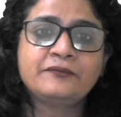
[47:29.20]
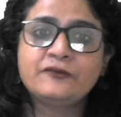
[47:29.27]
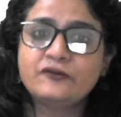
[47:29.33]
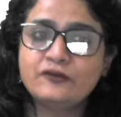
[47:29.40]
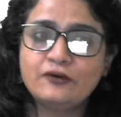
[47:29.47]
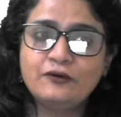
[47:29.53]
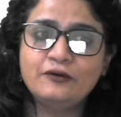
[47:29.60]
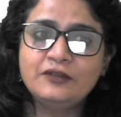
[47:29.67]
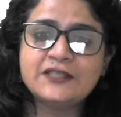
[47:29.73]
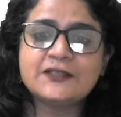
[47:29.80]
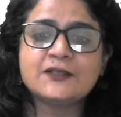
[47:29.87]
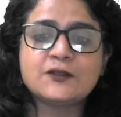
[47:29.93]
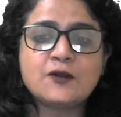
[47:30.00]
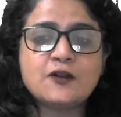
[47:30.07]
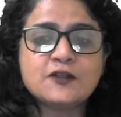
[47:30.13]
So this
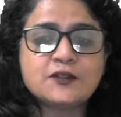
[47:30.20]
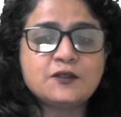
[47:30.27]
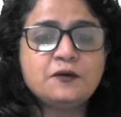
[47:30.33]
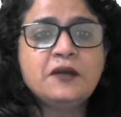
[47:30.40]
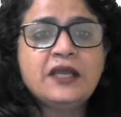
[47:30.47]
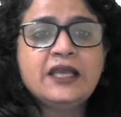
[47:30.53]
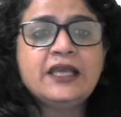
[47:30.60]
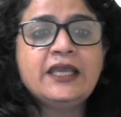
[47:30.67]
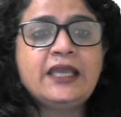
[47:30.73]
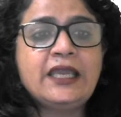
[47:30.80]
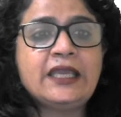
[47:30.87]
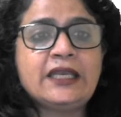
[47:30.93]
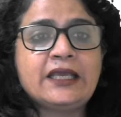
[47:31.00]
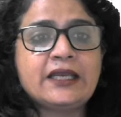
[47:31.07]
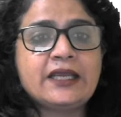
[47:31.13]
is also
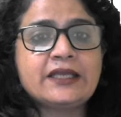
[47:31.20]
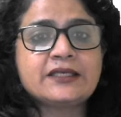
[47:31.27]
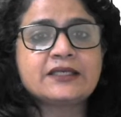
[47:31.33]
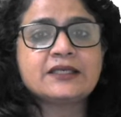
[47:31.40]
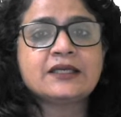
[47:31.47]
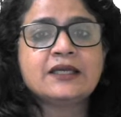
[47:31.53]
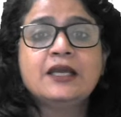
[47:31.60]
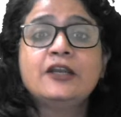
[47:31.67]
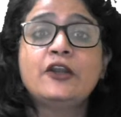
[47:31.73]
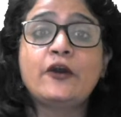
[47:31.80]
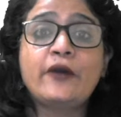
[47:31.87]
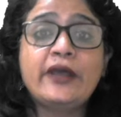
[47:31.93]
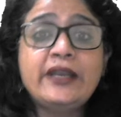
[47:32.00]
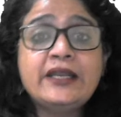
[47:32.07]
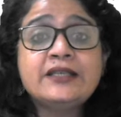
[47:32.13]
incorrect. The
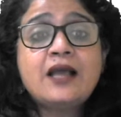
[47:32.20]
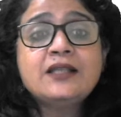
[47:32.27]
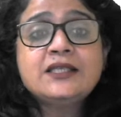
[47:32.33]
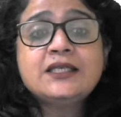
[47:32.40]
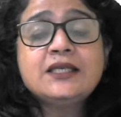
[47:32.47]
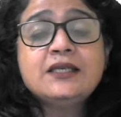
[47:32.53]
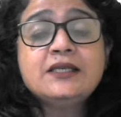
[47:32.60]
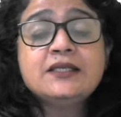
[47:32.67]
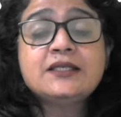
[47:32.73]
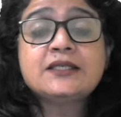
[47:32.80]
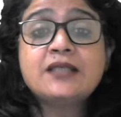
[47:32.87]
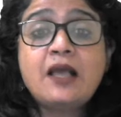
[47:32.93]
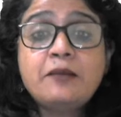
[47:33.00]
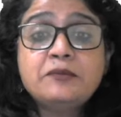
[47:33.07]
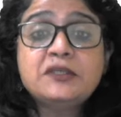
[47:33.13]
correct answer is
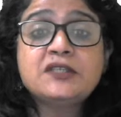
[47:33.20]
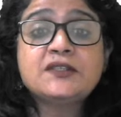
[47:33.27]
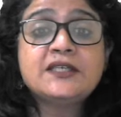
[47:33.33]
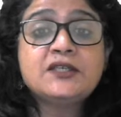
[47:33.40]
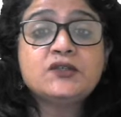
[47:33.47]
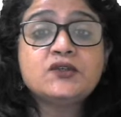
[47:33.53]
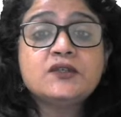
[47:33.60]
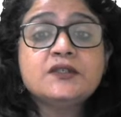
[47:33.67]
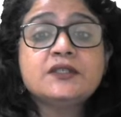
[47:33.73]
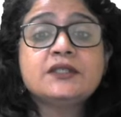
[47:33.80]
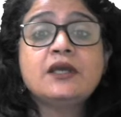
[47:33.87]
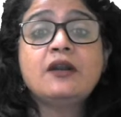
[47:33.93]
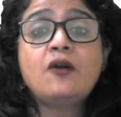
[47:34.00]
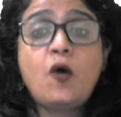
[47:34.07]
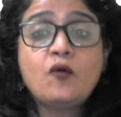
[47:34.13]
some decisions
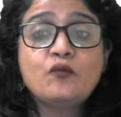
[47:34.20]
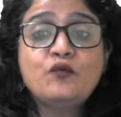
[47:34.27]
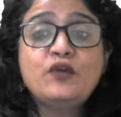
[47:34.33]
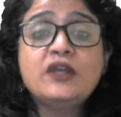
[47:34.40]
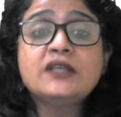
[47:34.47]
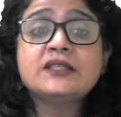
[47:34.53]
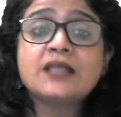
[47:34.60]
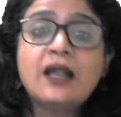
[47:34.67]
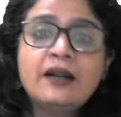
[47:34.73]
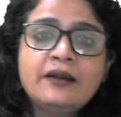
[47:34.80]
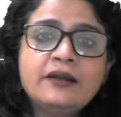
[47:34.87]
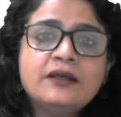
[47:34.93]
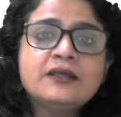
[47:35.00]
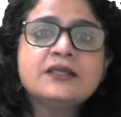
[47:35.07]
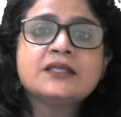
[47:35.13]
are obvious
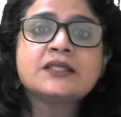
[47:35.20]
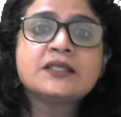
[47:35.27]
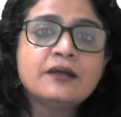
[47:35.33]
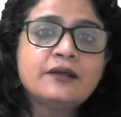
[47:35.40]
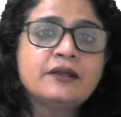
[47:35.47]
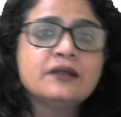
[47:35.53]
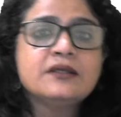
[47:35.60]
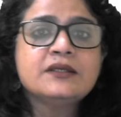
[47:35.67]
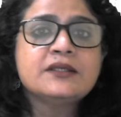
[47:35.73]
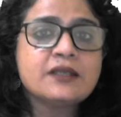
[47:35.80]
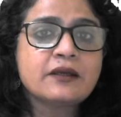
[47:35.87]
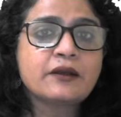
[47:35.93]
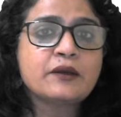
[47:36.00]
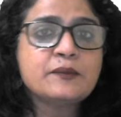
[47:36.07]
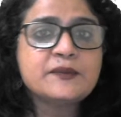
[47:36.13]
under certain
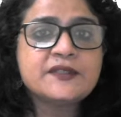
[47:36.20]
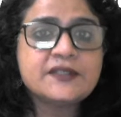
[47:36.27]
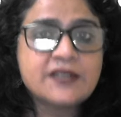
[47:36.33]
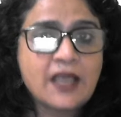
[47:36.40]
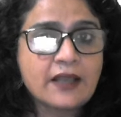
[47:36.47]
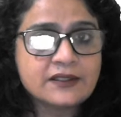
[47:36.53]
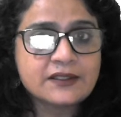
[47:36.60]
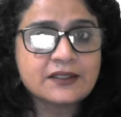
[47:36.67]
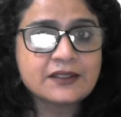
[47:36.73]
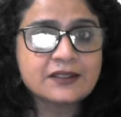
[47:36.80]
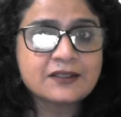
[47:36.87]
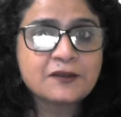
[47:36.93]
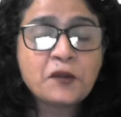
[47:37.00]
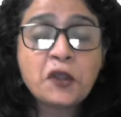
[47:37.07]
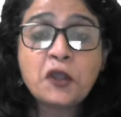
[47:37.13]
circumstances.
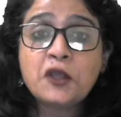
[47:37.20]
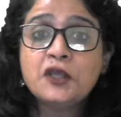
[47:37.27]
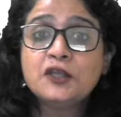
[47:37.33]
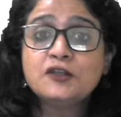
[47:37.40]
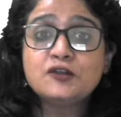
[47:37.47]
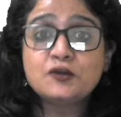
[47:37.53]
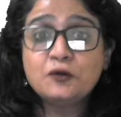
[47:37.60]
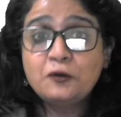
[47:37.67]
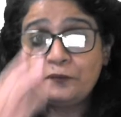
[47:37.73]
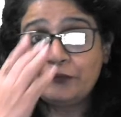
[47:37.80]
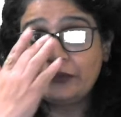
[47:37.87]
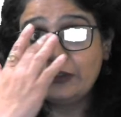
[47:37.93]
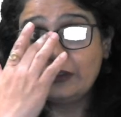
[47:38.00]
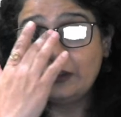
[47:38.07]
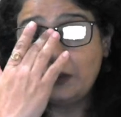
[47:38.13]

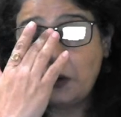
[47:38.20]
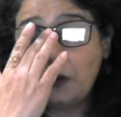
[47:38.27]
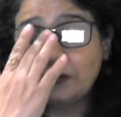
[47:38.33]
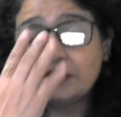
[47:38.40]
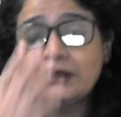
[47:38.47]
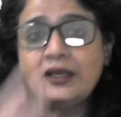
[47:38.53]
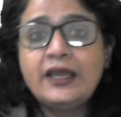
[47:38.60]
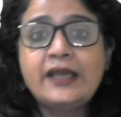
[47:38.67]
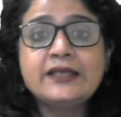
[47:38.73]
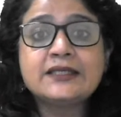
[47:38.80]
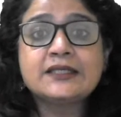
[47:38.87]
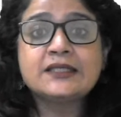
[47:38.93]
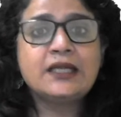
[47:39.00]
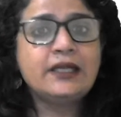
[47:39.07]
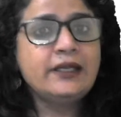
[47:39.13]
So the author
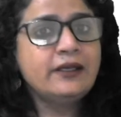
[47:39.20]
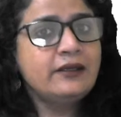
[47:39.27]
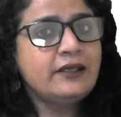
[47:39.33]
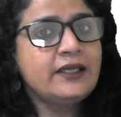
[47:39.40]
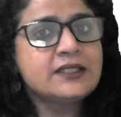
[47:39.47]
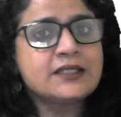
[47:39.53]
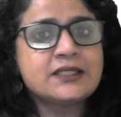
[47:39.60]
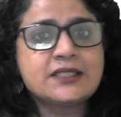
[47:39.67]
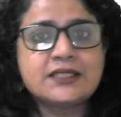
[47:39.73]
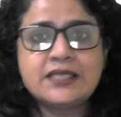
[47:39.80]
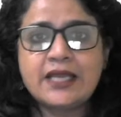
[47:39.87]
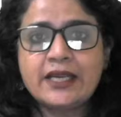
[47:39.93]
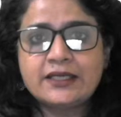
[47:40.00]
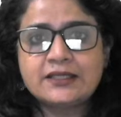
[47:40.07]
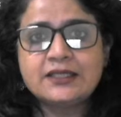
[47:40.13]
has clearly
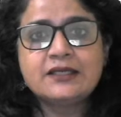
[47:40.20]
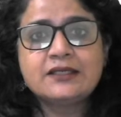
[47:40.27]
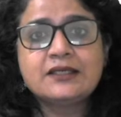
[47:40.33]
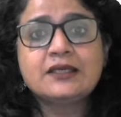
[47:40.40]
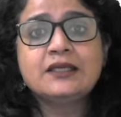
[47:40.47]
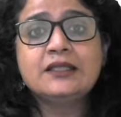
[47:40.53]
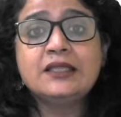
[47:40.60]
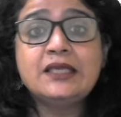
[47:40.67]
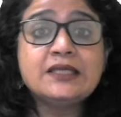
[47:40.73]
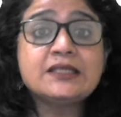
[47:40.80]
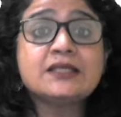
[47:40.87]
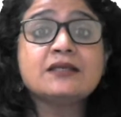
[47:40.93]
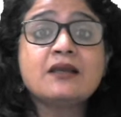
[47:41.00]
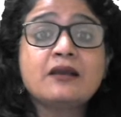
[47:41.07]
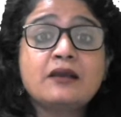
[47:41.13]
stated
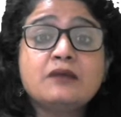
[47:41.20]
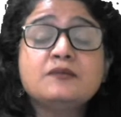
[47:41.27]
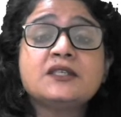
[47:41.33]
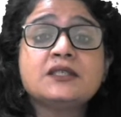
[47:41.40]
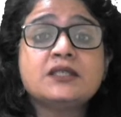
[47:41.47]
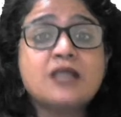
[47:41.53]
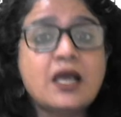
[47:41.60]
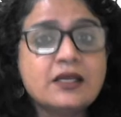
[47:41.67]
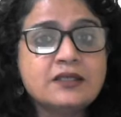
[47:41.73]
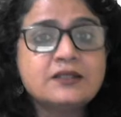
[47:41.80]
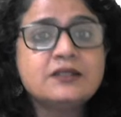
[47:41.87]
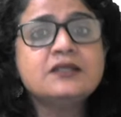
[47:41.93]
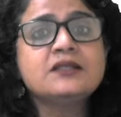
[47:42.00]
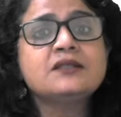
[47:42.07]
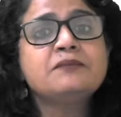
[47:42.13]
these
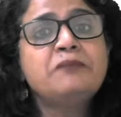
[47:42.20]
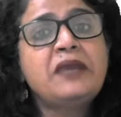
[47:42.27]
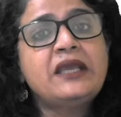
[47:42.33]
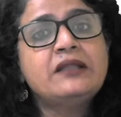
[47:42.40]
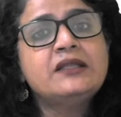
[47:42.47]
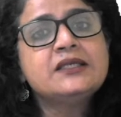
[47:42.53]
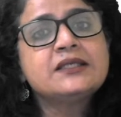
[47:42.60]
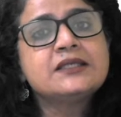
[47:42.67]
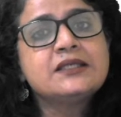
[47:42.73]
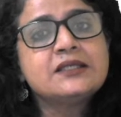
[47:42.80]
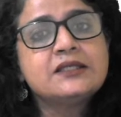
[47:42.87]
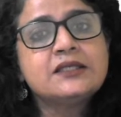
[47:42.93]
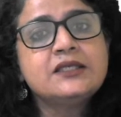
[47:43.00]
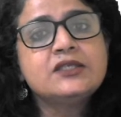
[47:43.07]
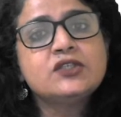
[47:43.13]
circumstances make these
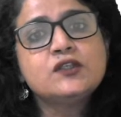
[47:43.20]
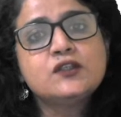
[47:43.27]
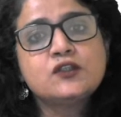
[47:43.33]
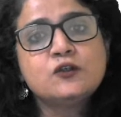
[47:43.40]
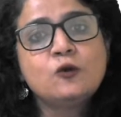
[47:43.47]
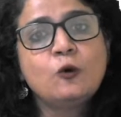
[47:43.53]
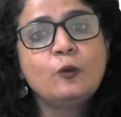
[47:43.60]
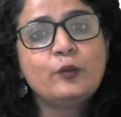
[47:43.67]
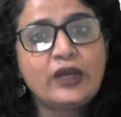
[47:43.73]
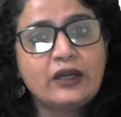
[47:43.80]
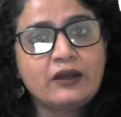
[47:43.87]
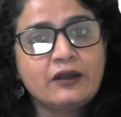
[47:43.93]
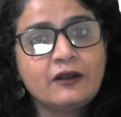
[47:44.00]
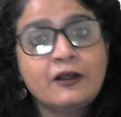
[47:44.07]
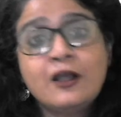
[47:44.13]
decisions
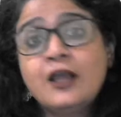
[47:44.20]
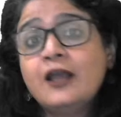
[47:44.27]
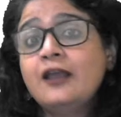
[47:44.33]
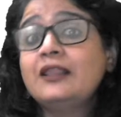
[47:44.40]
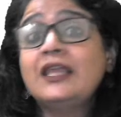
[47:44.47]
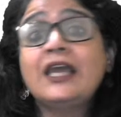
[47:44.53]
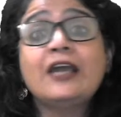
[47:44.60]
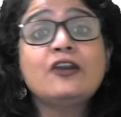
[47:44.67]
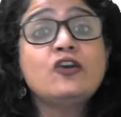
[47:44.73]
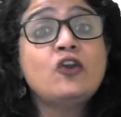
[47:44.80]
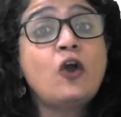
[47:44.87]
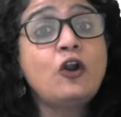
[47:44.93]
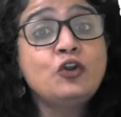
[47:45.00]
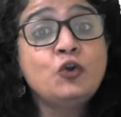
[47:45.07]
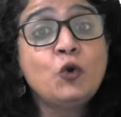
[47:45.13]
no-brainer. They are
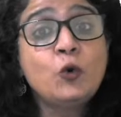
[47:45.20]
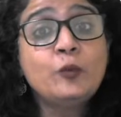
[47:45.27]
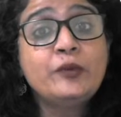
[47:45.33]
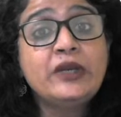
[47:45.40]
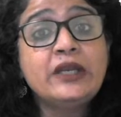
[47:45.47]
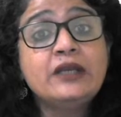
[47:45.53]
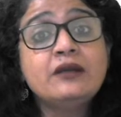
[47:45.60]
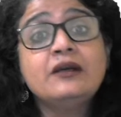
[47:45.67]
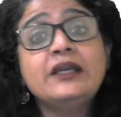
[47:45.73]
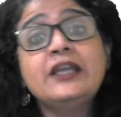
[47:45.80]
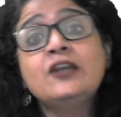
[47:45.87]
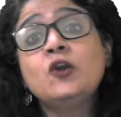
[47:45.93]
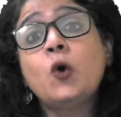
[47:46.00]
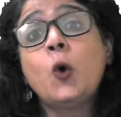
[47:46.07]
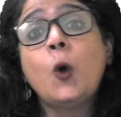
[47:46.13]
not no-brainer
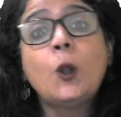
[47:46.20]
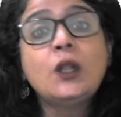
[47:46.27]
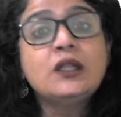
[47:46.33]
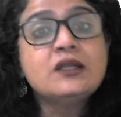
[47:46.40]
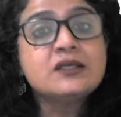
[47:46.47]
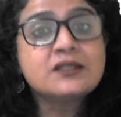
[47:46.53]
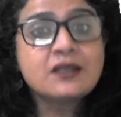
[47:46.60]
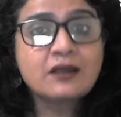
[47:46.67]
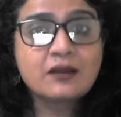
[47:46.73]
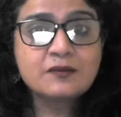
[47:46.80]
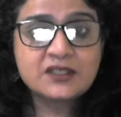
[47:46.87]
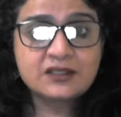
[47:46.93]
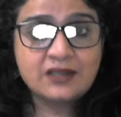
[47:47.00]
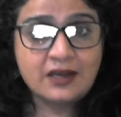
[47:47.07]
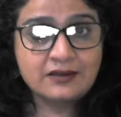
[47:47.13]
in all the
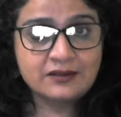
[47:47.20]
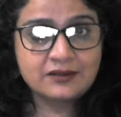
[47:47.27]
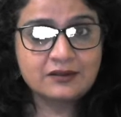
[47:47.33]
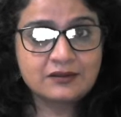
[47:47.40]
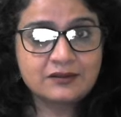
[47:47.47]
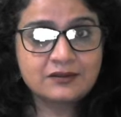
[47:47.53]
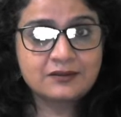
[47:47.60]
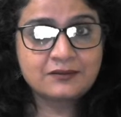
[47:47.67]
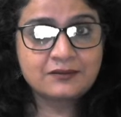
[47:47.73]
circumstances.